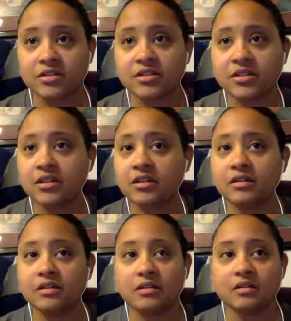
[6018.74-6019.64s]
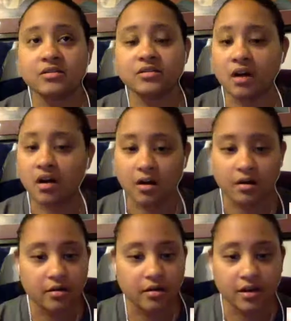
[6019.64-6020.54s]
see a
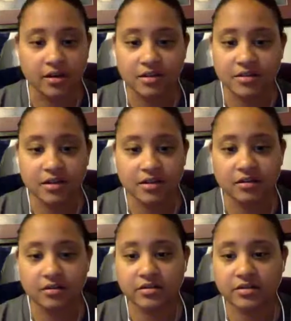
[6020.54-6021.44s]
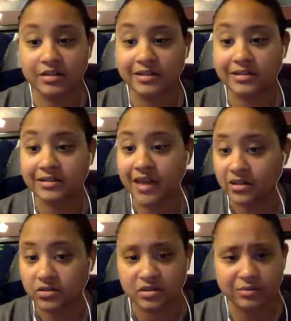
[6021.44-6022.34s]
star, and he's not here to see a
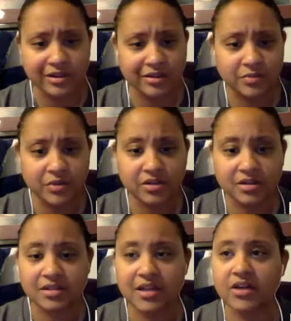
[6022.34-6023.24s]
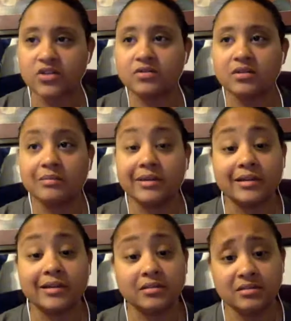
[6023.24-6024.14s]
statue. Somebody else mentioned a statue, and I'm
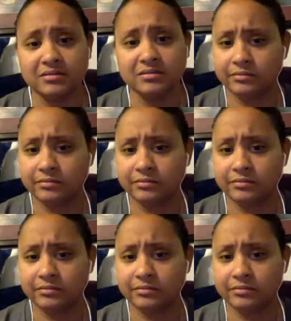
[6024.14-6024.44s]
like, oh.